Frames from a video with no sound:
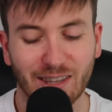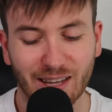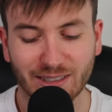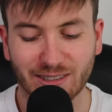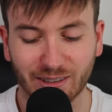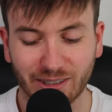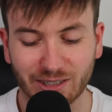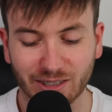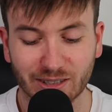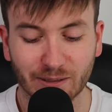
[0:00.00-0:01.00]
That's
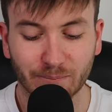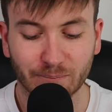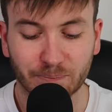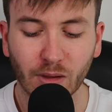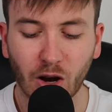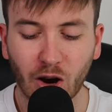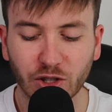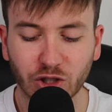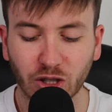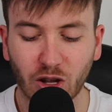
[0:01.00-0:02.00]
delicious. All
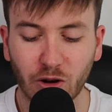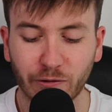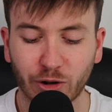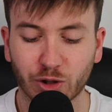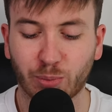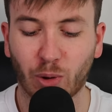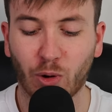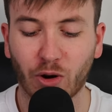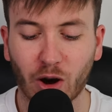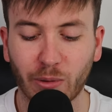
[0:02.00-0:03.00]
right, Geelong versus
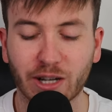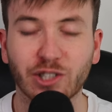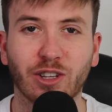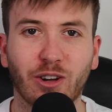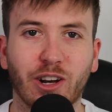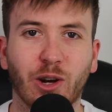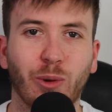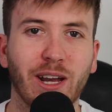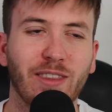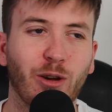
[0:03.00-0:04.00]
Port. I reckon Geelong are going to
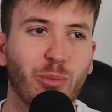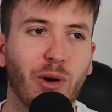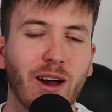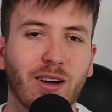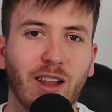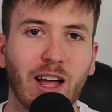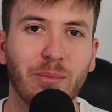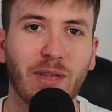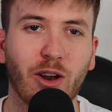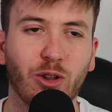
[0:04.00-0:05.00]
win. They're a proud club.
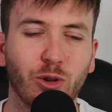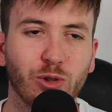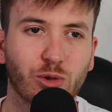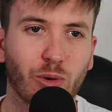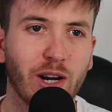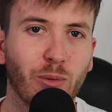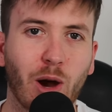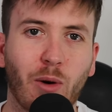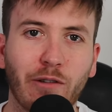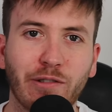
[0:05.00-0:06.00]
They don't lose three in a
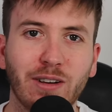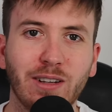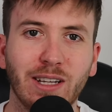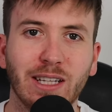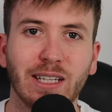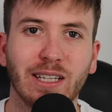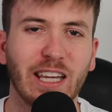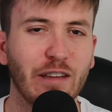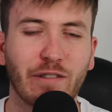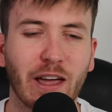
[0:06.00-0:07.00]
row often,
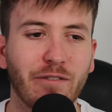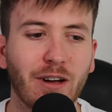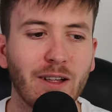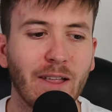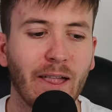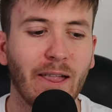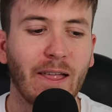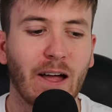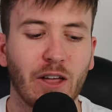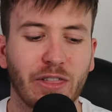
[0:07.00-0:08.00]
if ever.
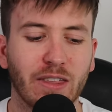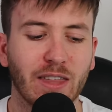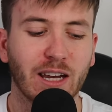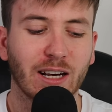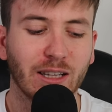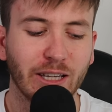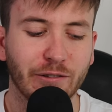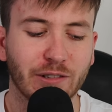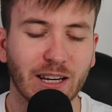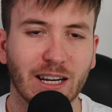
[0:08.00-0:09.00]
I think they're going to
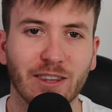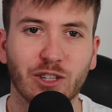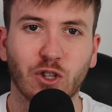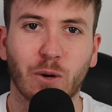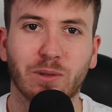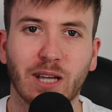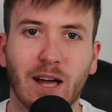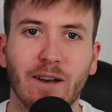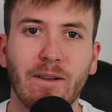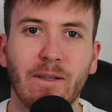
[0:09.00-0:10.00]
lift and get the job
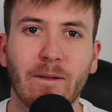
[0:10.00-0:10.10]
done.